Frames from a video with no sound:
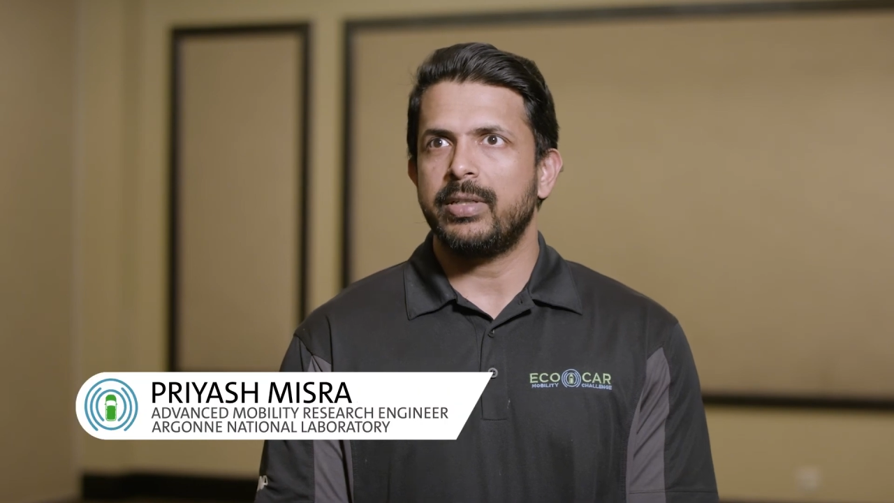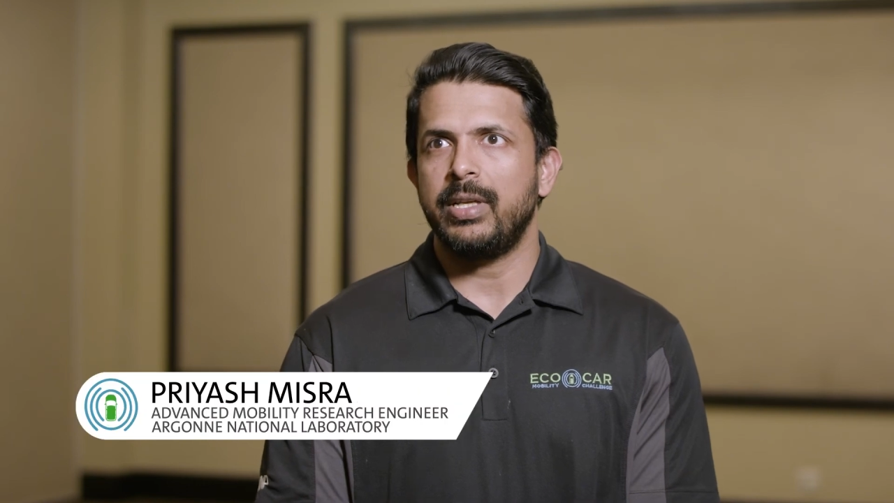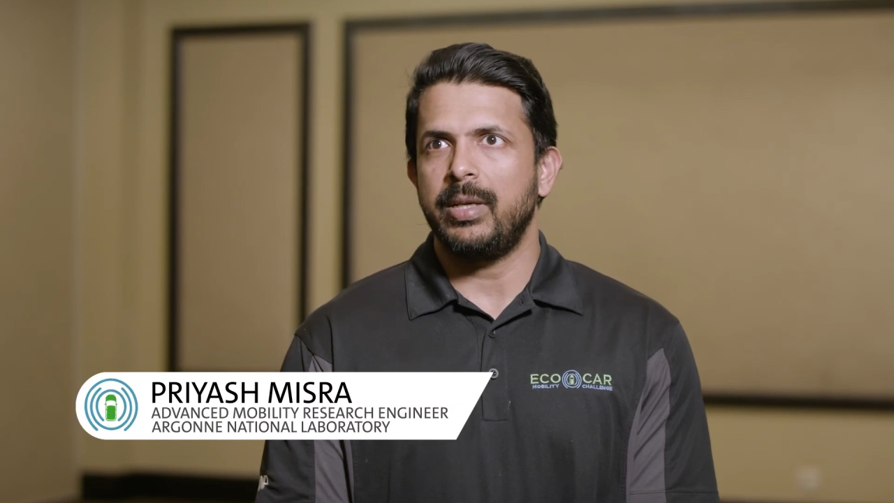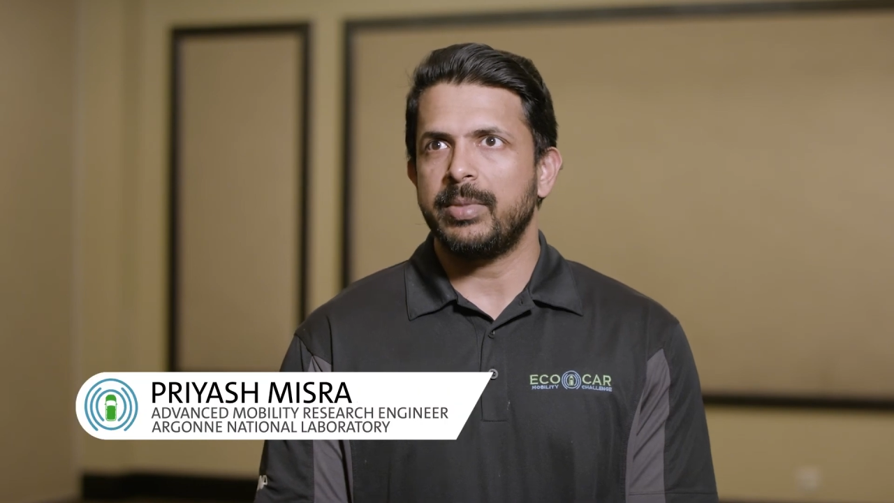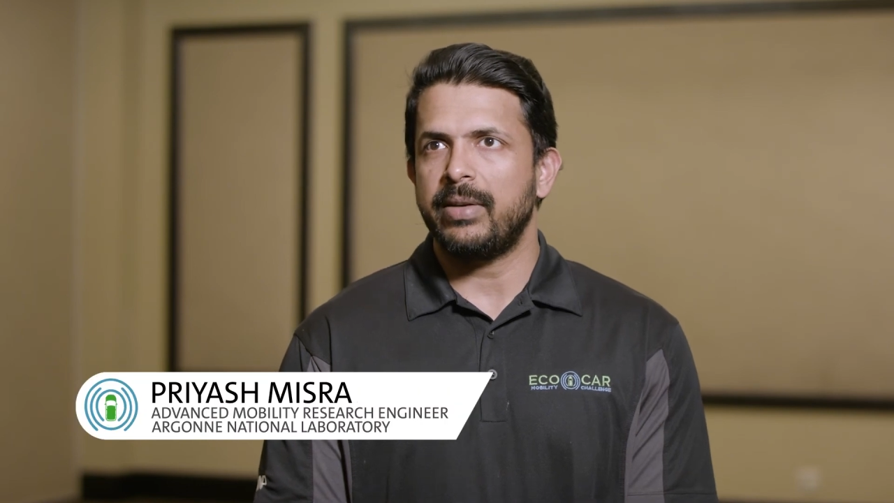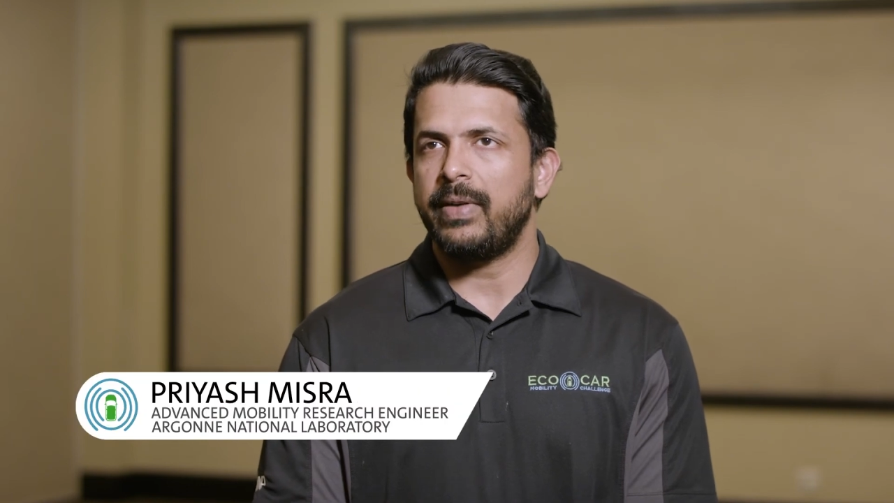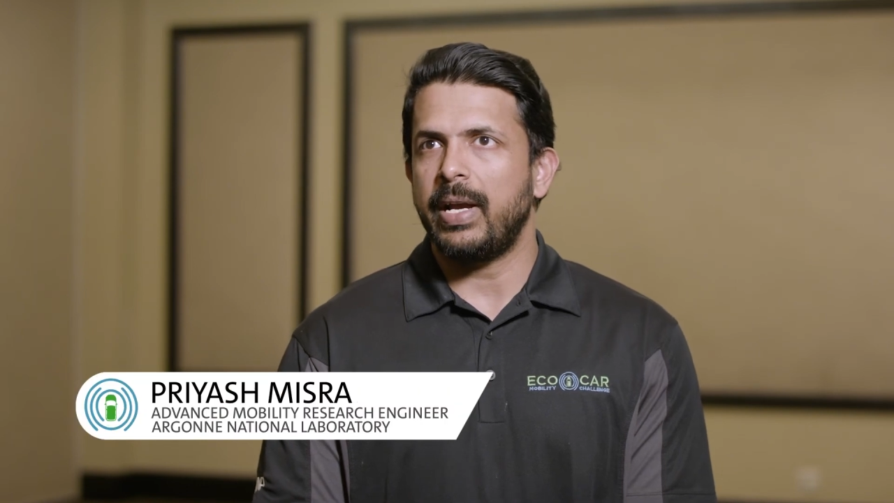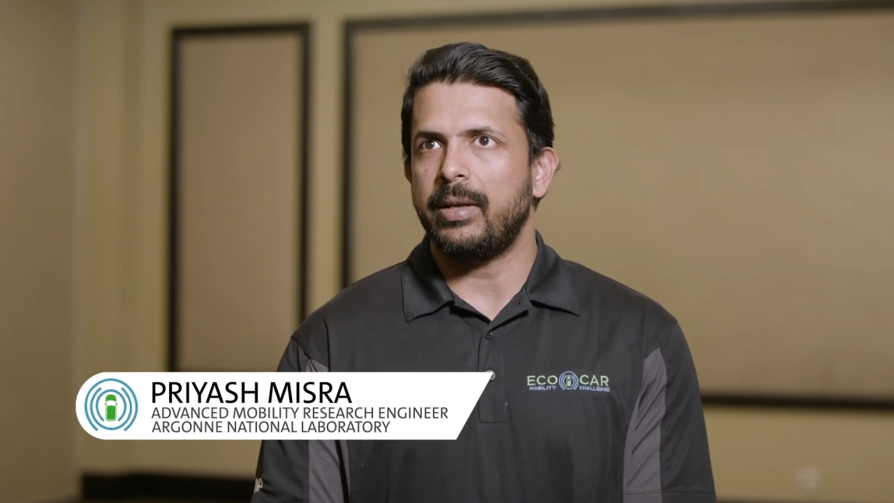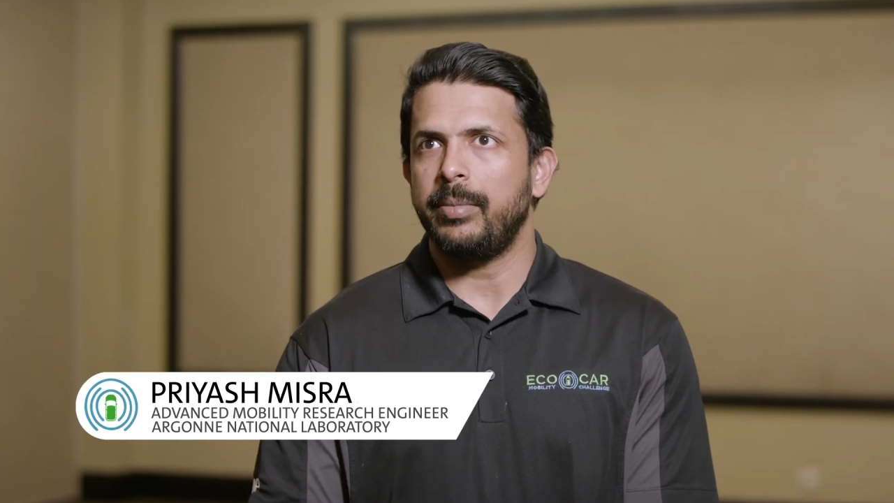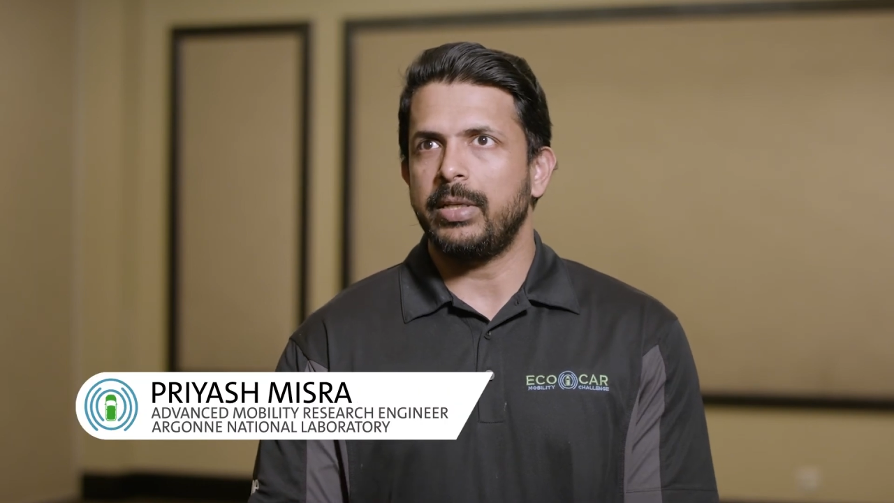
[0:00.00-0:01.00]
teams have
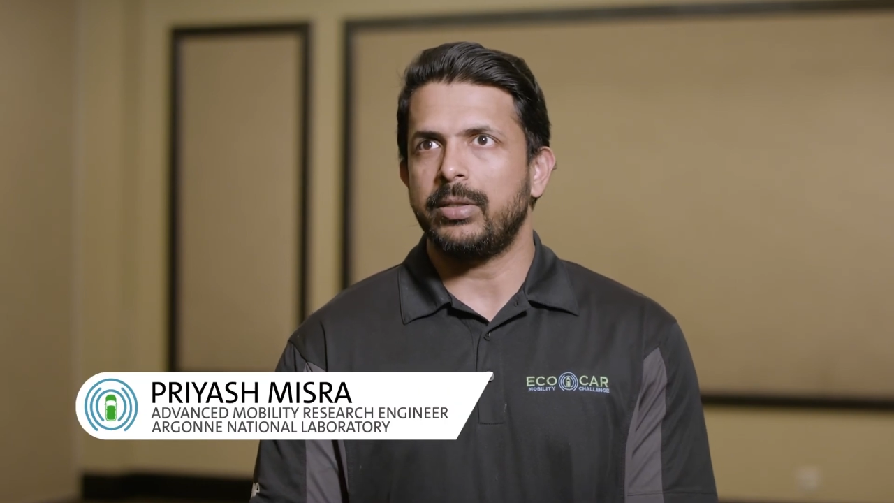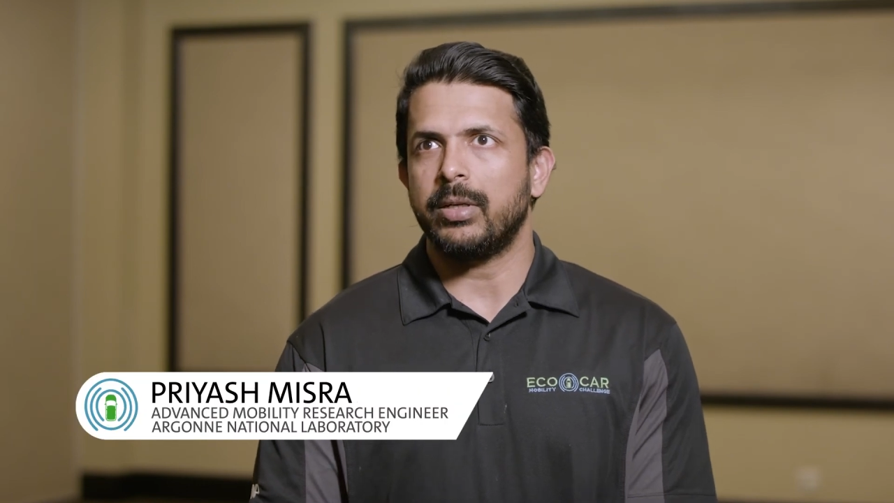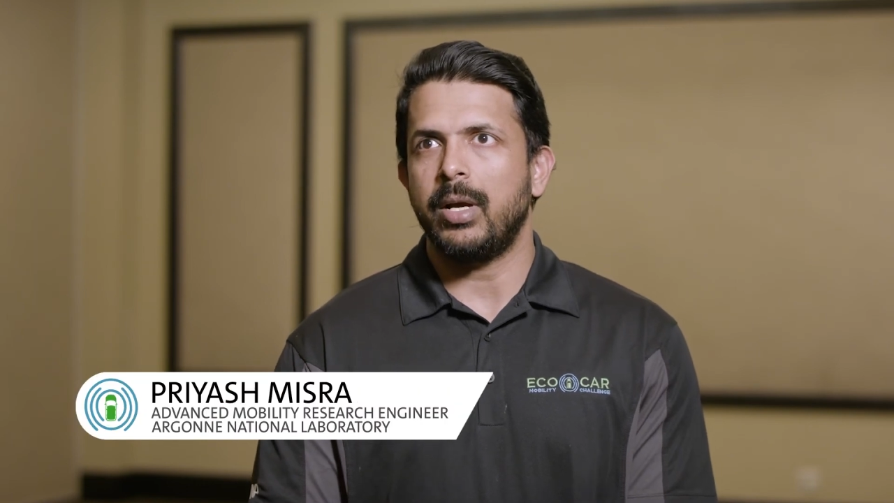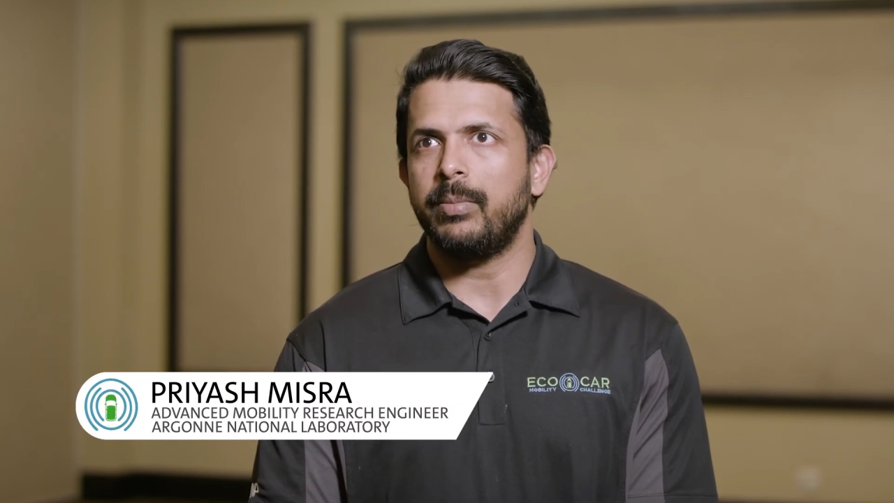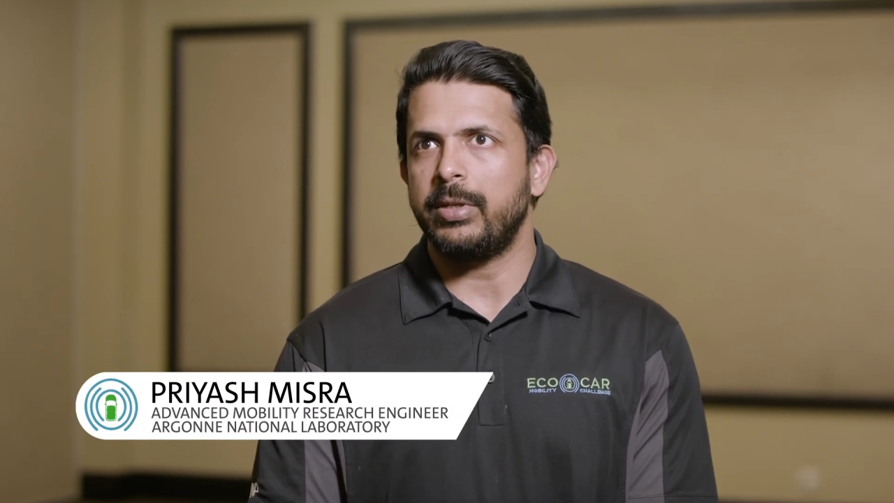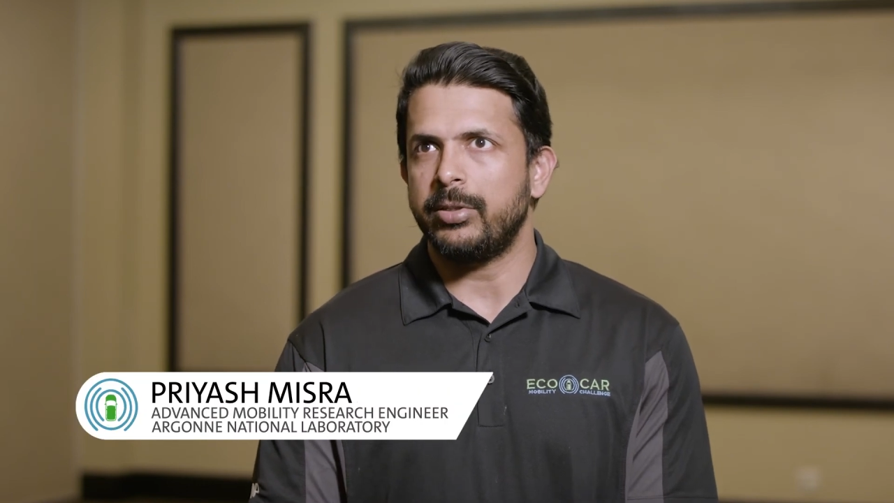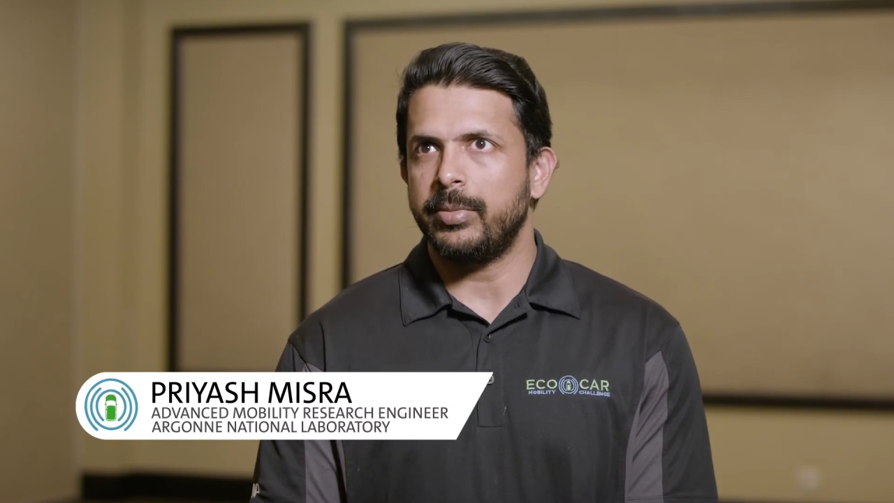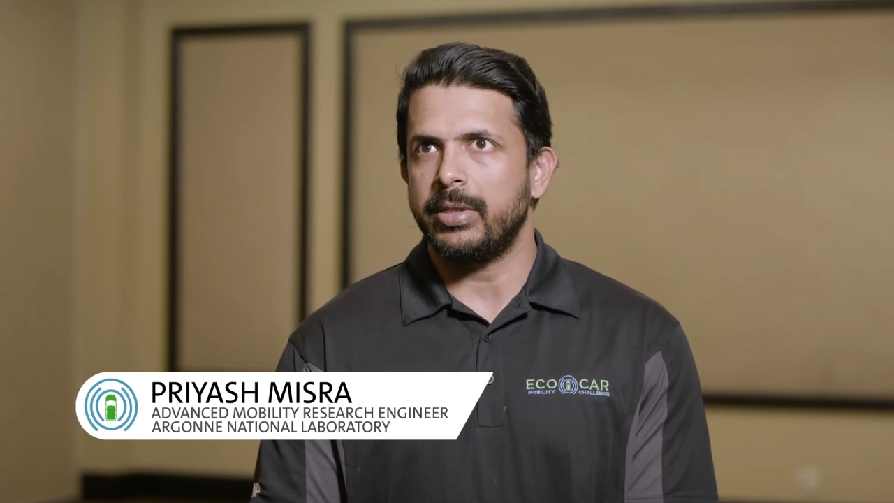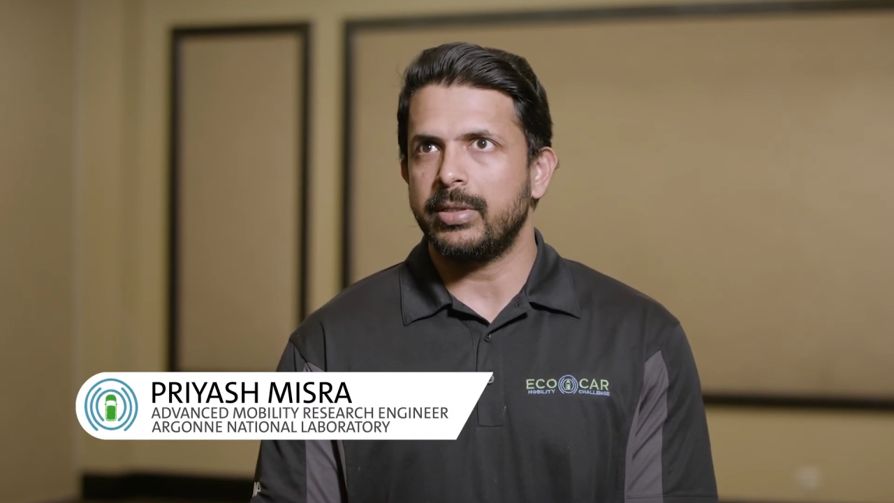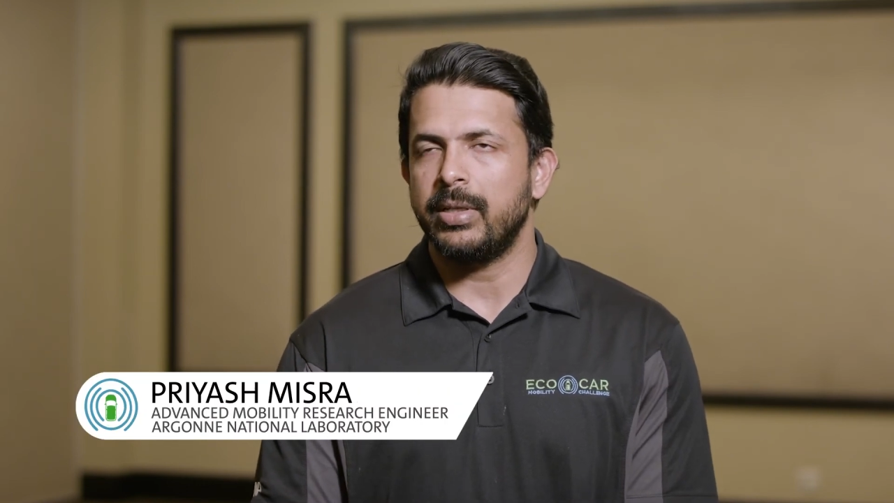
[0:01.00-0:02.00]
had major
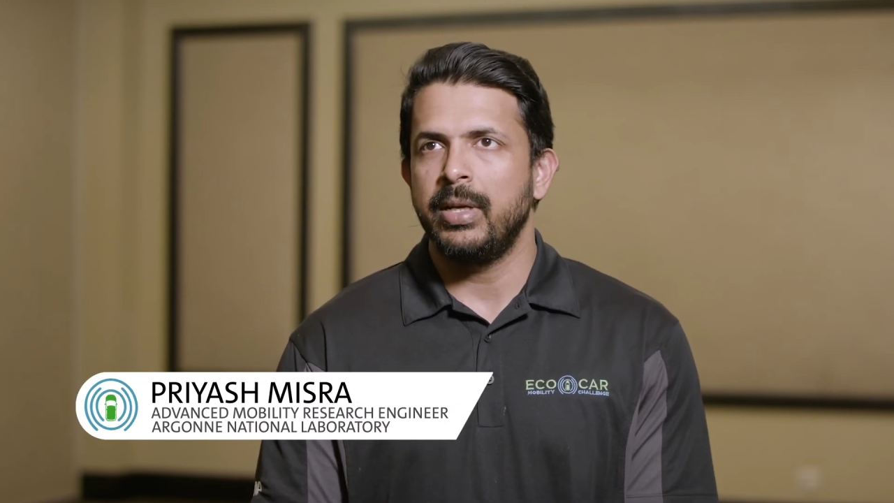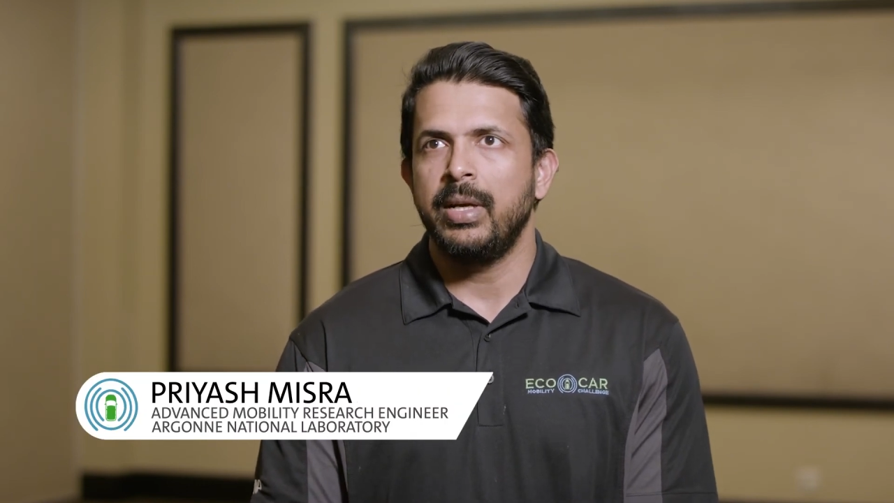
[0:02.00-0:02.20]
accomplishments.